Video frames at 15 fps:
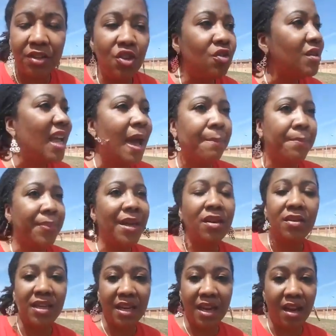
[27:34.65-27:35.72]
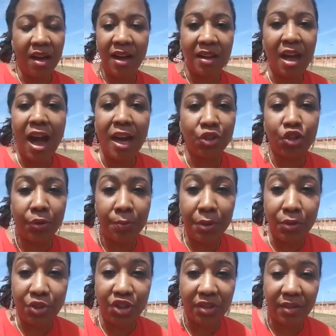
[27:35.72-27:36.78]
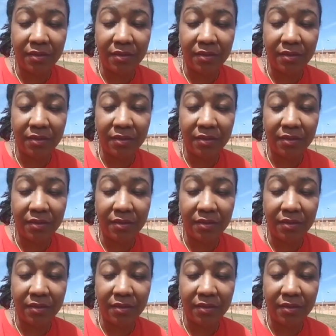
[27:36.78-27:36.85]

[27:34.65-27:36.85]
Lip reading: You're not building a contribution.